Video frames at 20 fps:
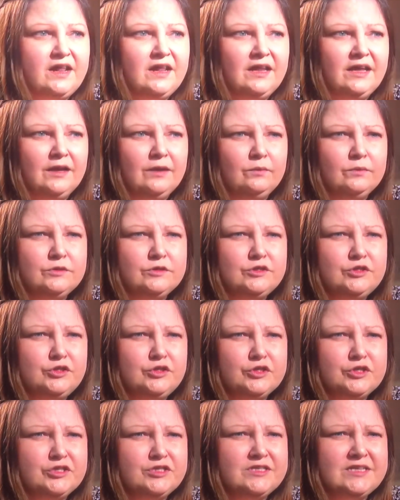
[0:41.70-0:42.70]
felt like it was
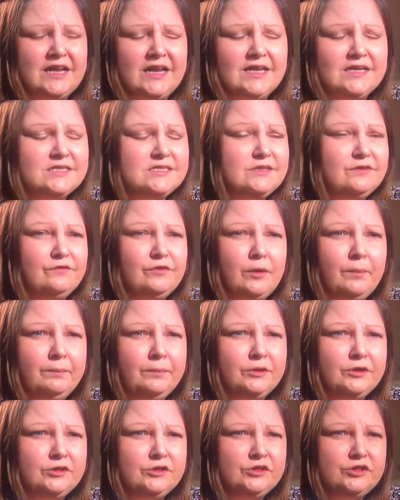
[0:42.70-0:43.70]
just a list of
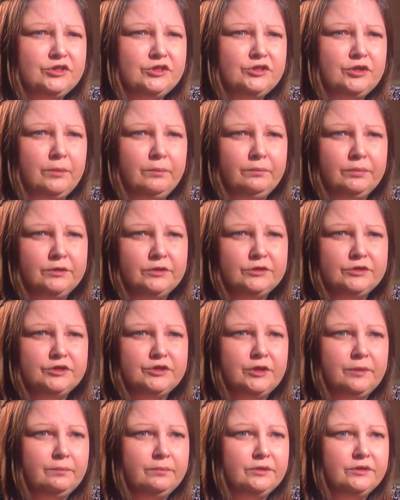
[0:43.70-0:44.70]
numbers, numbers,
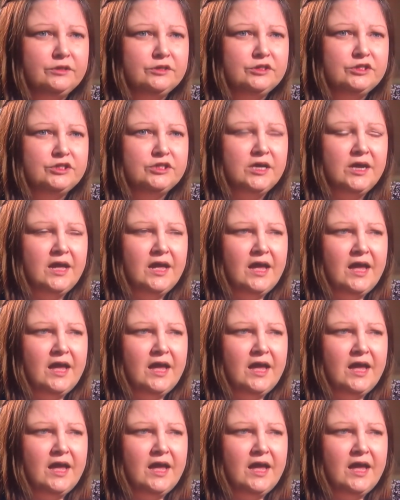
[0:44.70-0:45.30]
numbers.